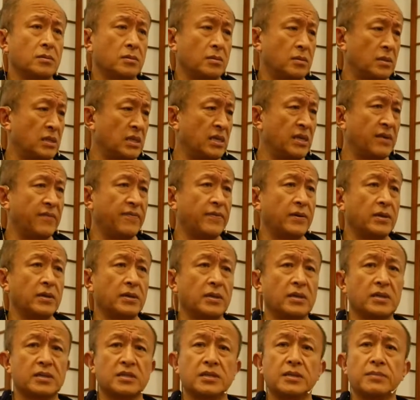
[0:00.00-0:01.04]

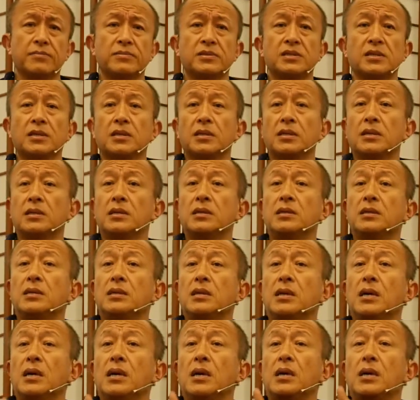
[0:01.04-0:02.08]
nirvana, samsara,
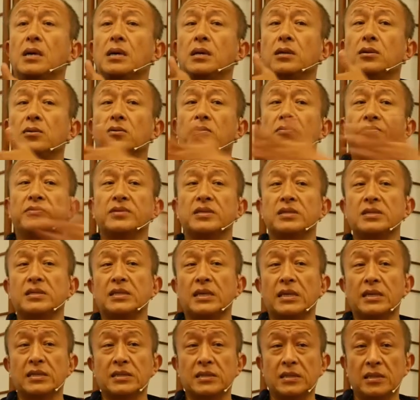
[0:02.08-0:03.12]
none of this
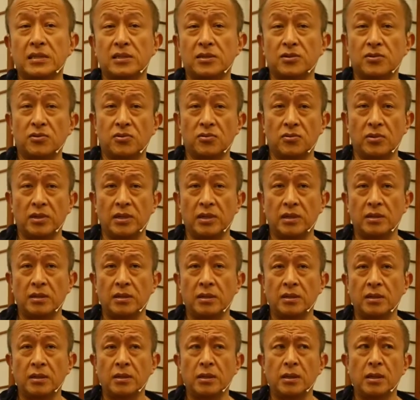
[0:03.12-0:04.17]
exists truly.
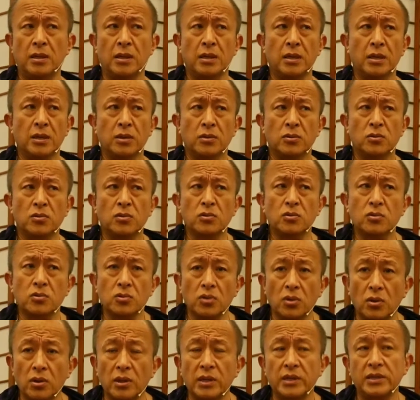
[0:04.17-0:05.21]
To
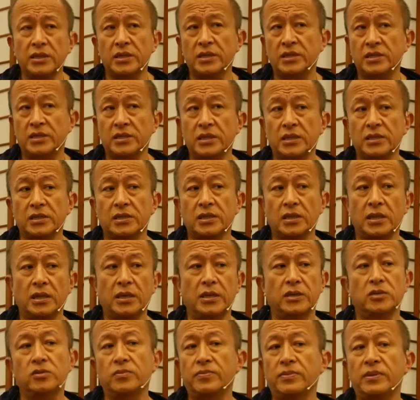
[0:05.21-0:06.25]
tolerate such
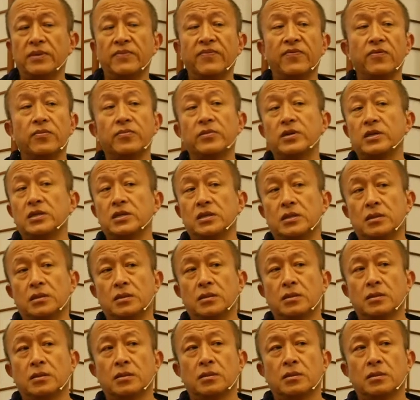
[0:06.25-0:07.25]
kind of information,